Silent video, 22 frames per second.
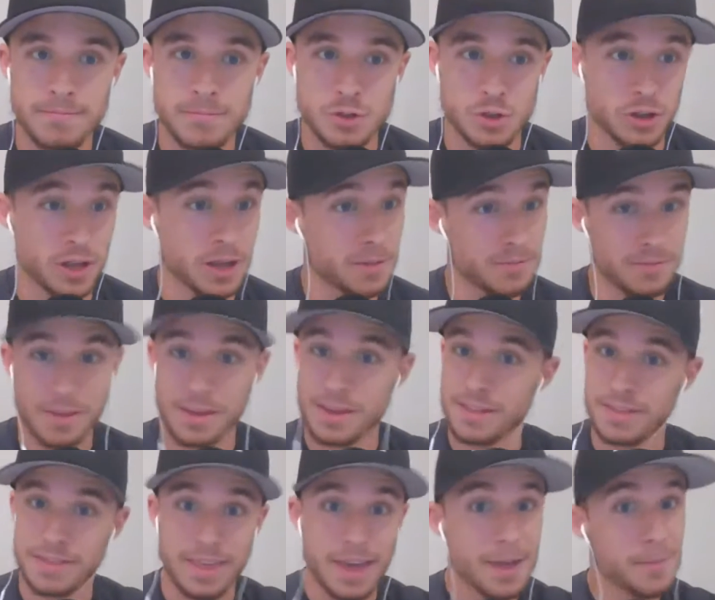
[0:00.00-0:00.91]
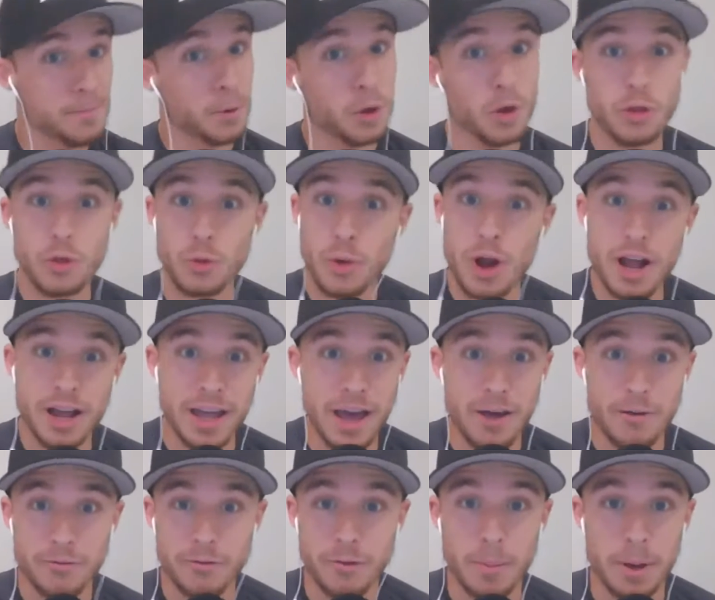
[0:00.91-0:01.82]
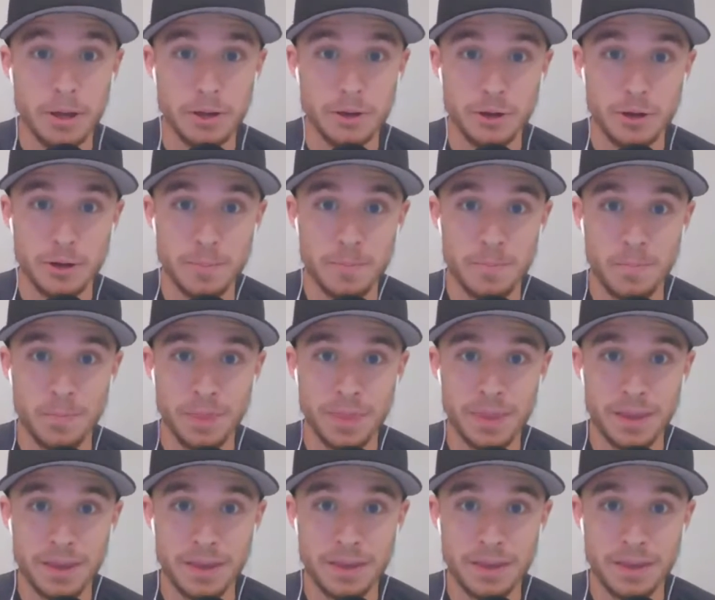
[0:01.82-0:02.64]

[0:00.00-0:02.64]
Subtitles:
So they pulled the rug out from under